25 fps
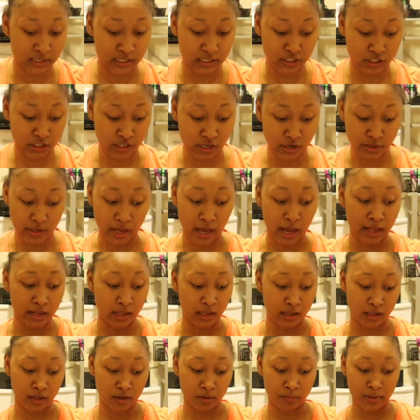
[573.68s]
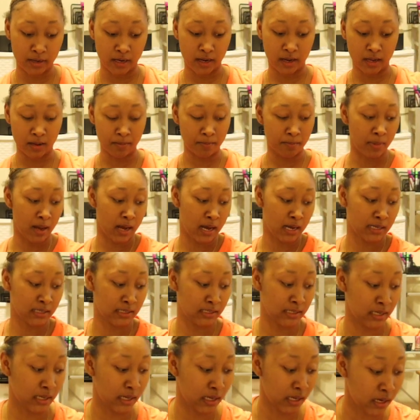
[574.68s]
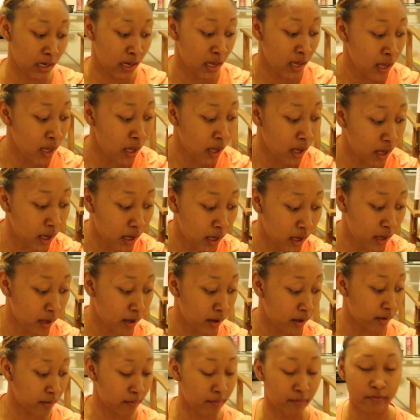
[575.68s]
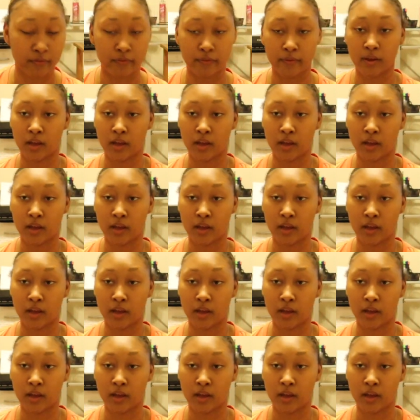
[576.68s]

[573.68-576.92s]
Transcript: To show y'all a little bit of unboxing of